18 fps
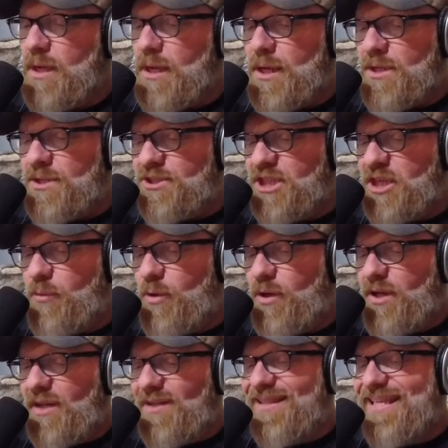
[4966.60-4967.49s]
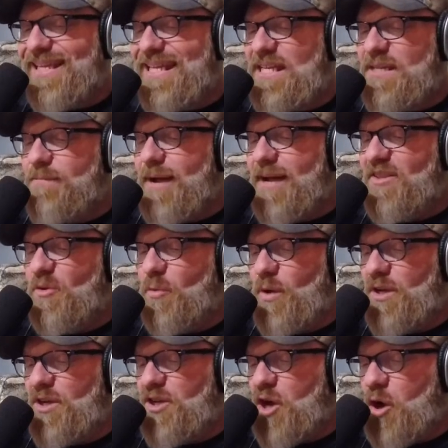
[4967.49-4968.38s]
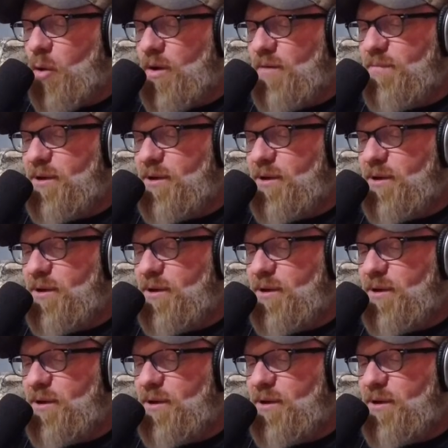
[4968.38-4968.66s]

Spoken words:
She would lean by the window and